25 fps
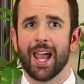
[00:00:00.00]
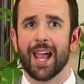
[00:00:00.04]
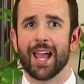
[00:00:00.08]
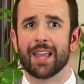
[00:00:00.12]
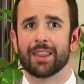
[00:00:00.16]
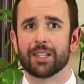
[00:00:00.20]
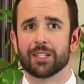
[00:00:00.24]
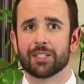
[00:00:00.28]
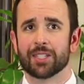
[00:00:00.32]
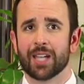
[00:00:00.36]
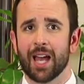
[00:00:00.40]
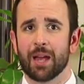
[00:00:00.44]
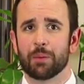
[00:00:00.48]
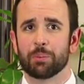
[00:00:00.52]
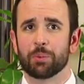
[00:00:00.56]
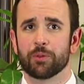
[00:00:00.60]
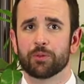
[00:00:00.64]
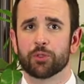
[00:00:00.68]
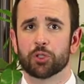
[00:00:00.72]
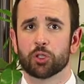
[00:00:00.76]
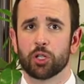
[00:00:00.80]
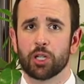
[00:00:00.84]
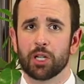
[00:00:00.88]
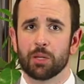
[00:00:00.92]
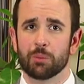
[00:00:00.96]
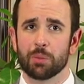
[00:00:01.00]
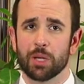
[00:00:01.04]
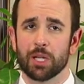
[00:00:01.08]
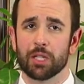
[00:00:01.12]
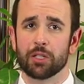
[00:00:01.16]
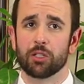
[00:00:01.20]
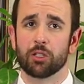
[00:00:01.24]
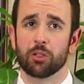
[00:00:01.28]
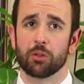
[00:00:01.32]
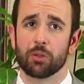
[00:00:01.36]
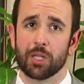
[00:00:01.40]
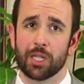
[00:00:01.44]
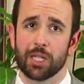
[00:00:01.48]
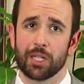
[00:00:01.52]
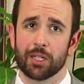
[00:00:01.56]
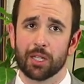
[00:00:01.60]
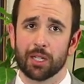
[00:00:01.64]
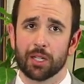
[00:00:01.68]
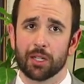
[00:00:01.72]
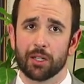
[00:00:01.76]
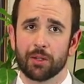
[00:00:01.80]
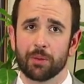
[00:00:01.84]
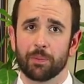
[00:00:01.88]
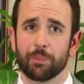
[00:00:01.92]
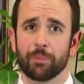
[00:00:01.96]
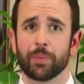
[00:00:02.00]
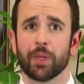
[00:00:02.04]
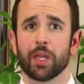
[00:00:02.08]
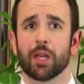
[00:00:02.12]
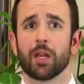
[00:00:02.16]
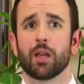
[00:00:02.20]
and the type of treatment you needed